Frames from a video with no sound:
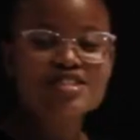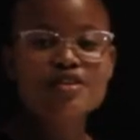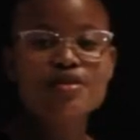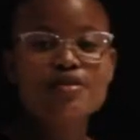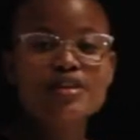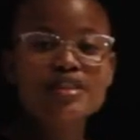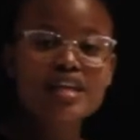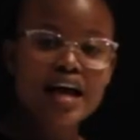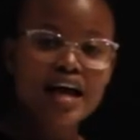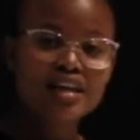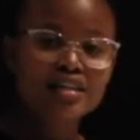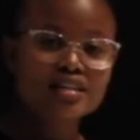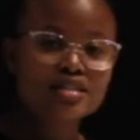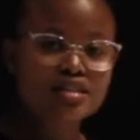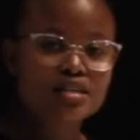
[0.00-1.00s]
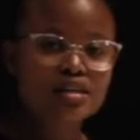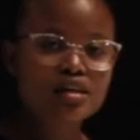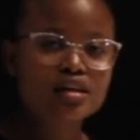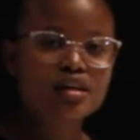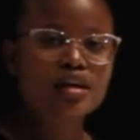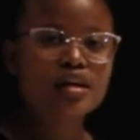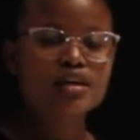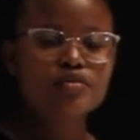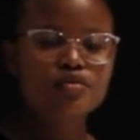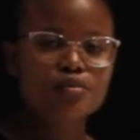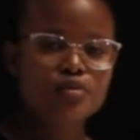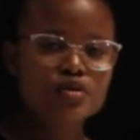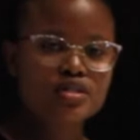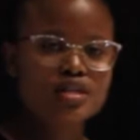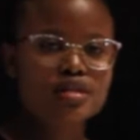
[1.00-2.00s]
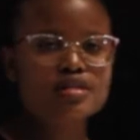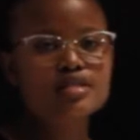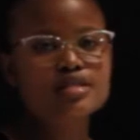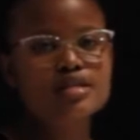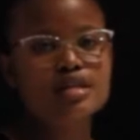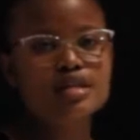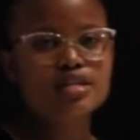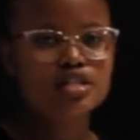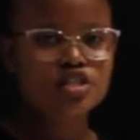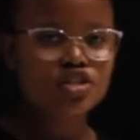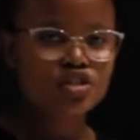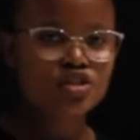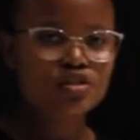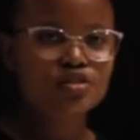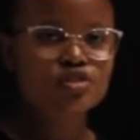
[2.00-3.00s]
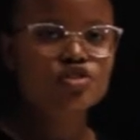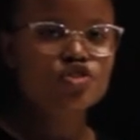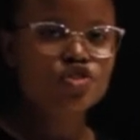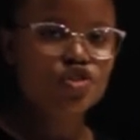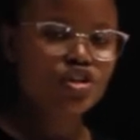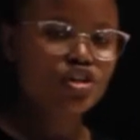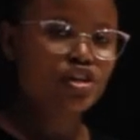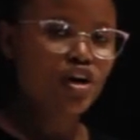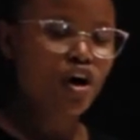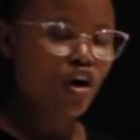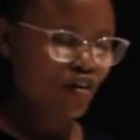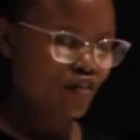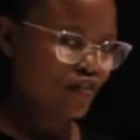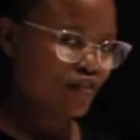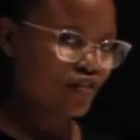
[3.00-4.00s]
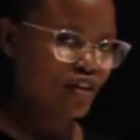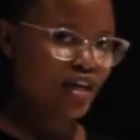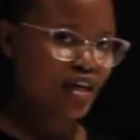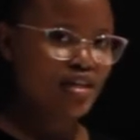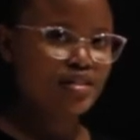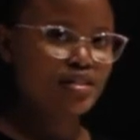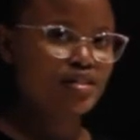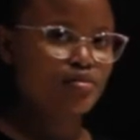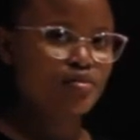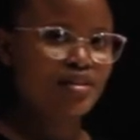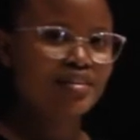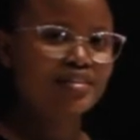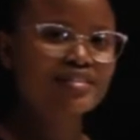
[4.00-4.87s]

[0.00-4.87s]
So with the LED, it represents the digital journey of the customer.